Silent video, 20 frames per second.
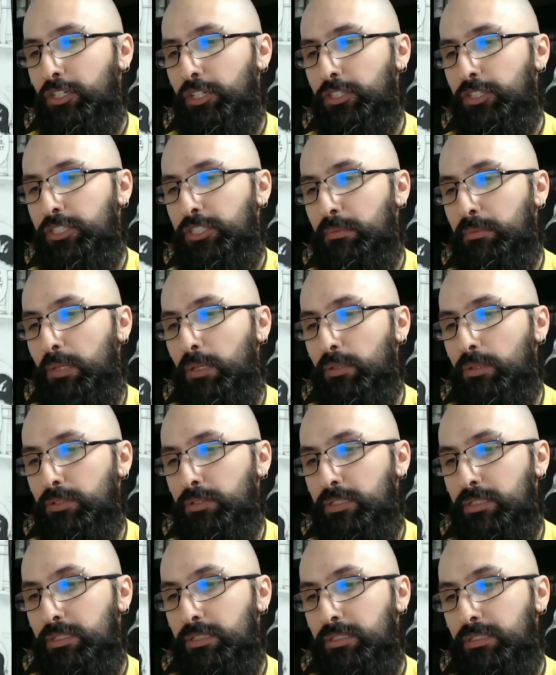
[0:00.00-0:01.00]
it to your gym
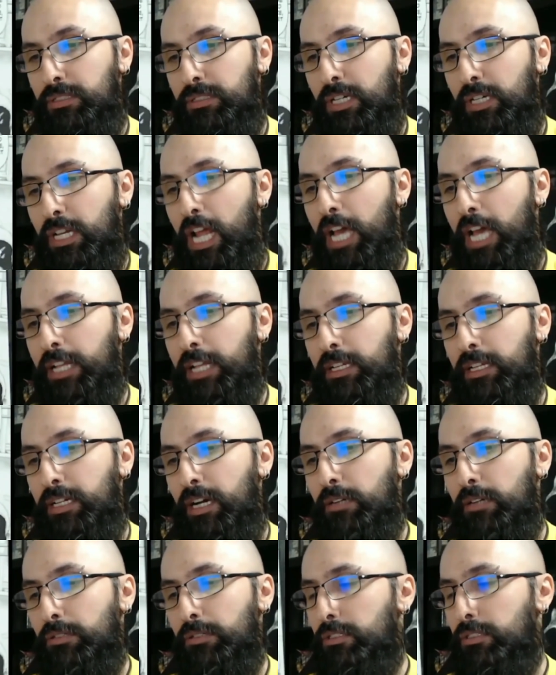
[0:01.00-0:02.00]
clothes and head
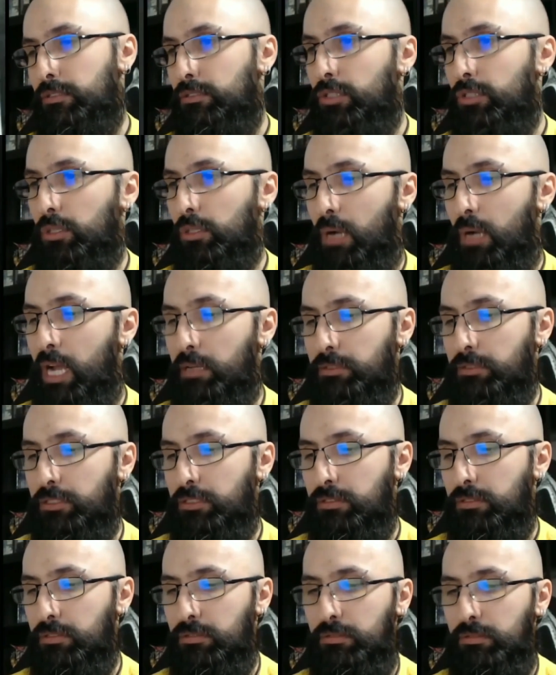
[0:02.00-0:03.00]
out to the
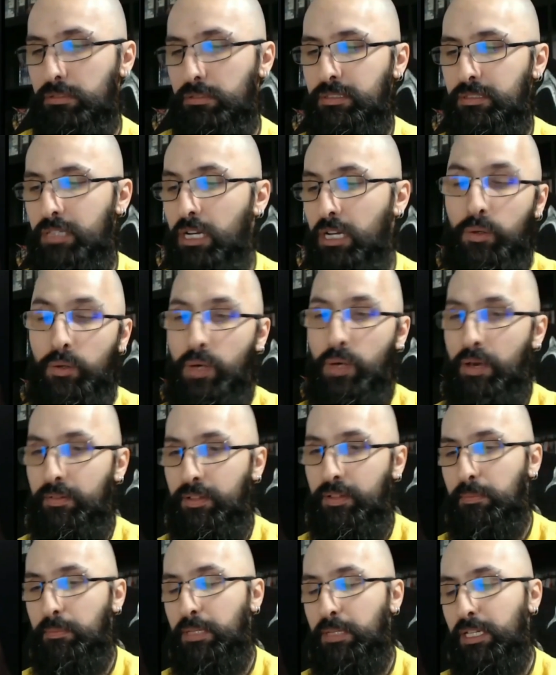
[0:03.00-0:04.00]
grounds. I don't know how,
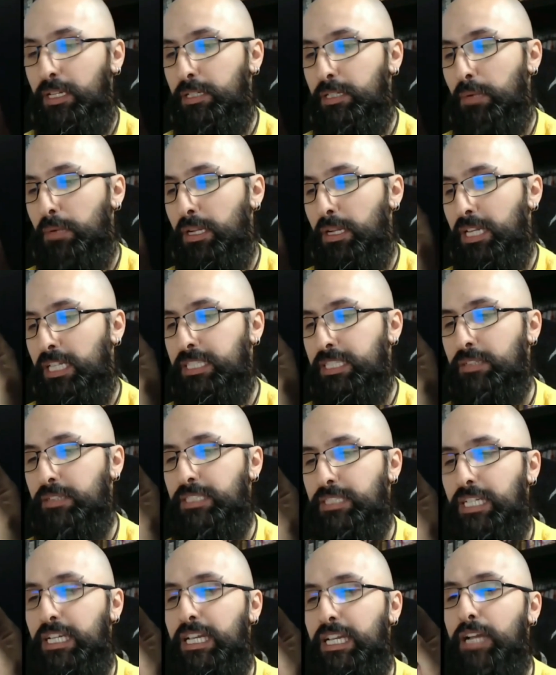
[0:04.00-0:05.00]
I mean, he
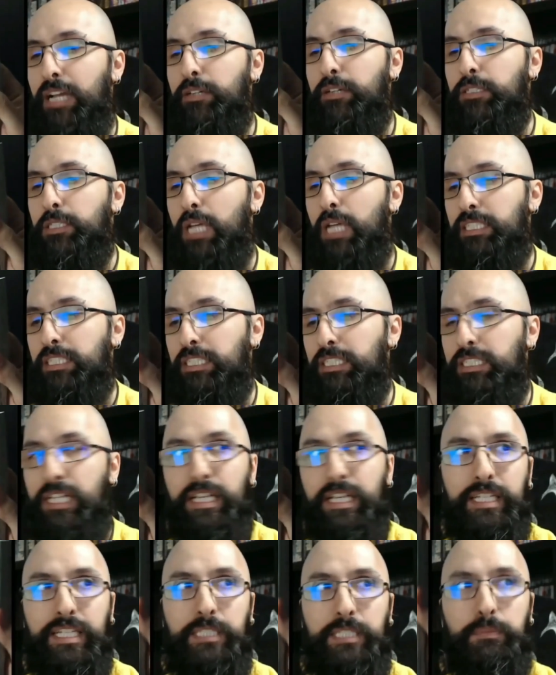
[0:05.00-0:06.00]
sounds like a guy who would actually
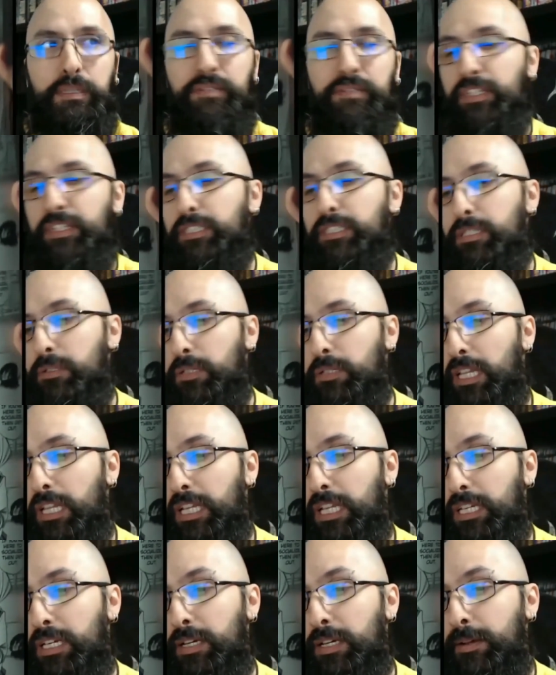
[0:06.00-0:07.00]
say, like, speak very slowly,
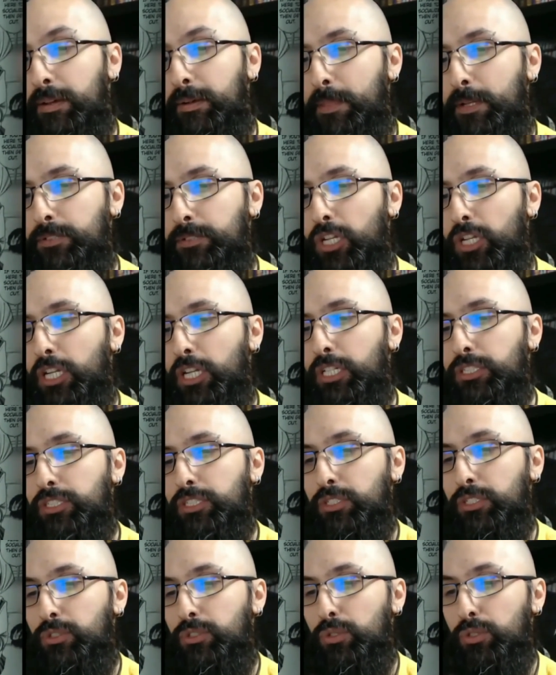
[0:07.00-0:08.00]
like,
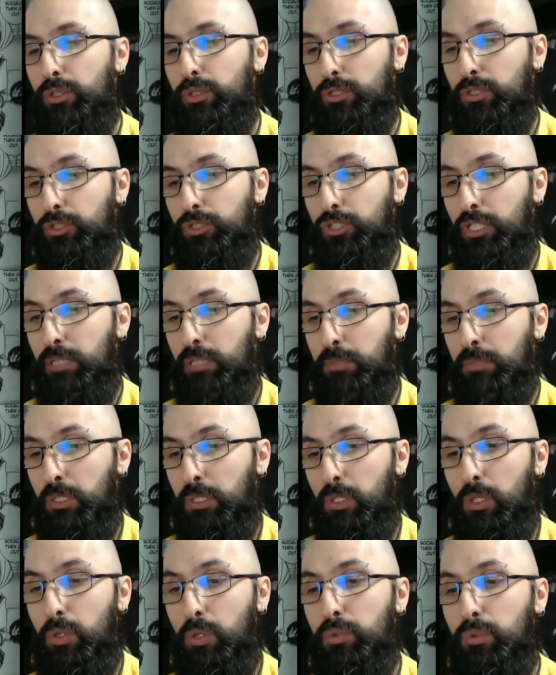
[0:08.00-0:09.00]
change into your gym
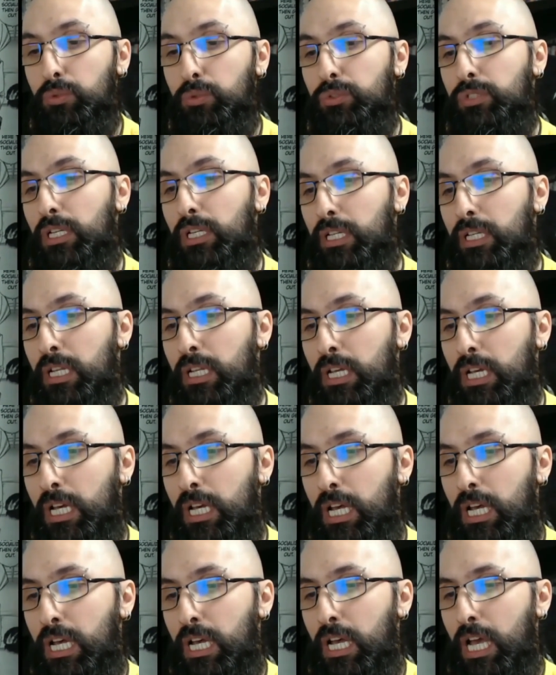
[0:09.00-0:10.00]
clothes and
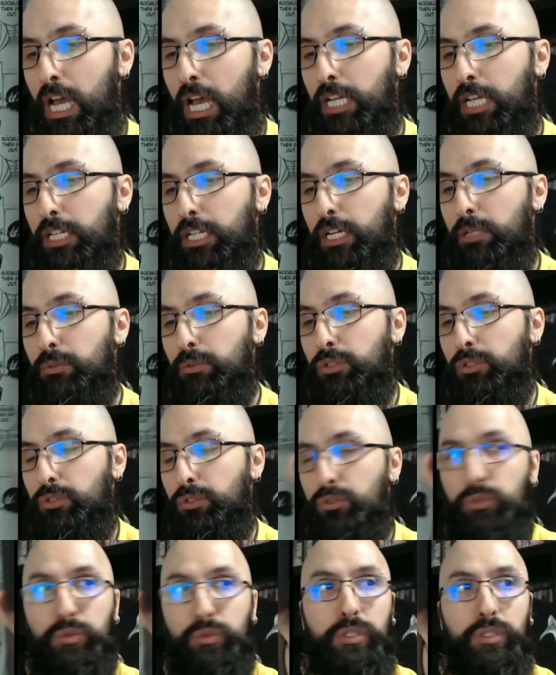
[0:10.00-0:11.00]
head out
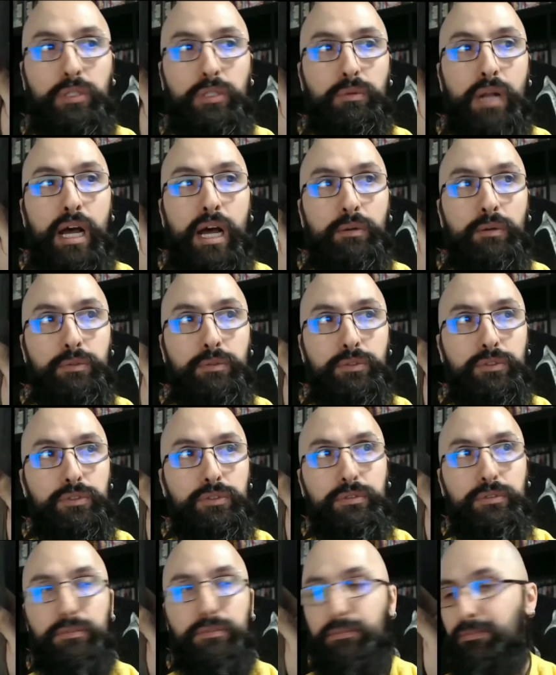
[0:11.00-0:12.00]
to the
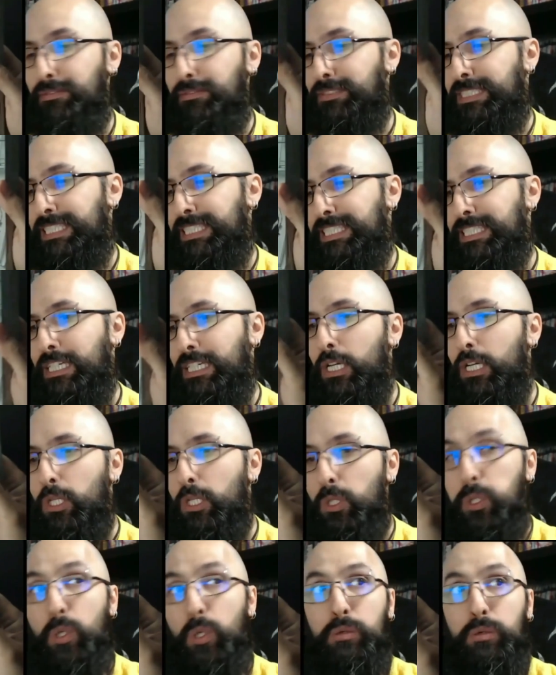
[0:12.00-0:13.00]
grounds.
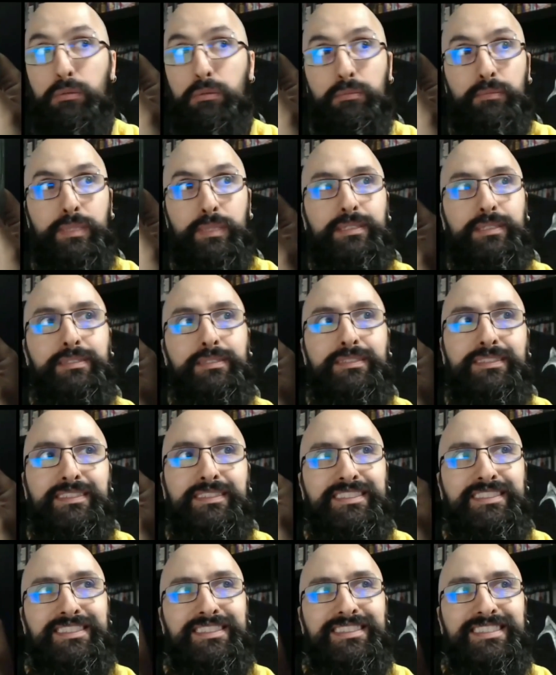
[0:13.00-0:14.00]
Loon.
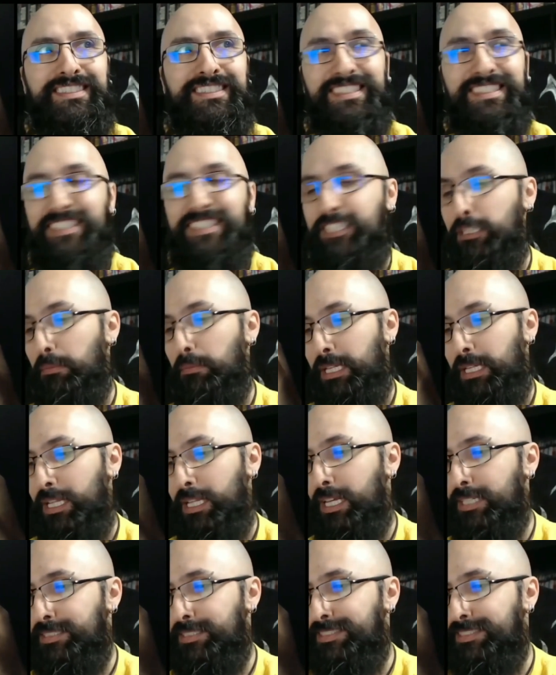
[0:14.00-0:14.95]
Something like